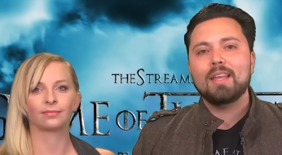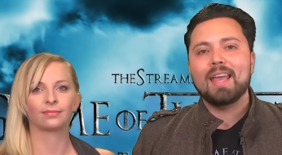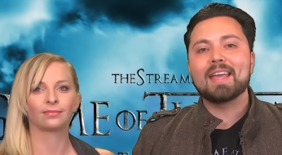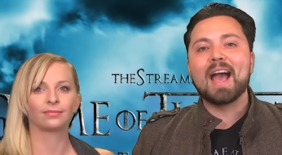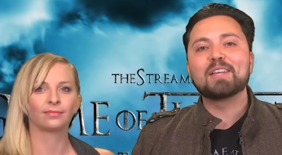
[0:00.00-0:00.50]

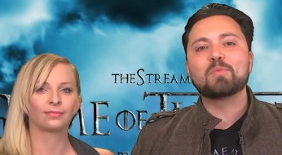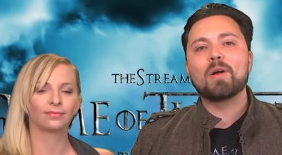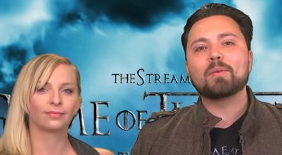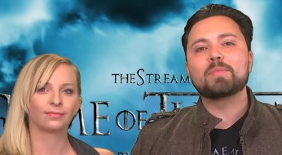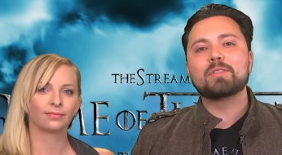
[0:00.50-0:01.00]
Speaker 1: Hey guys,
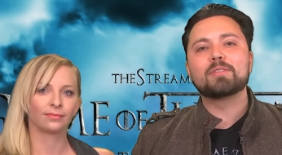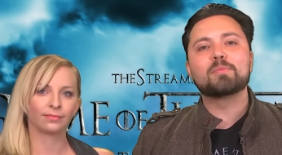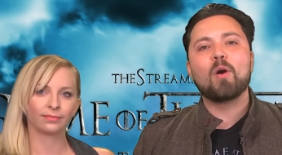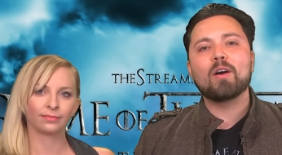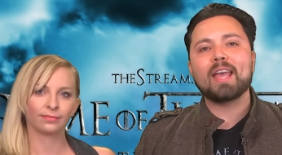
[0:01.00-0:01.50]
welcome to the
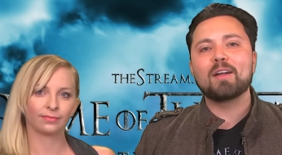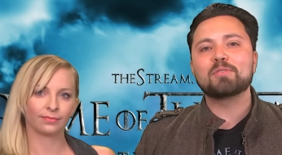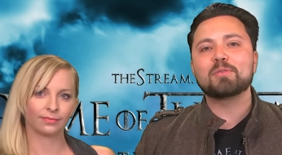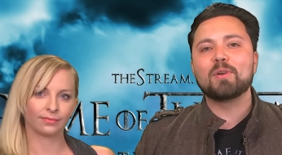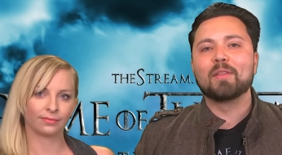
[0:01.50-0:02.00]
Small
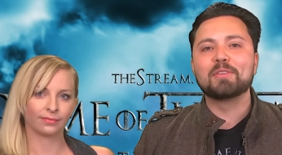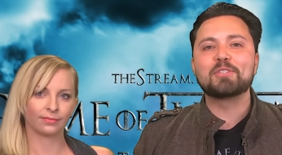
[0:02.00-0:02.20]
Council on the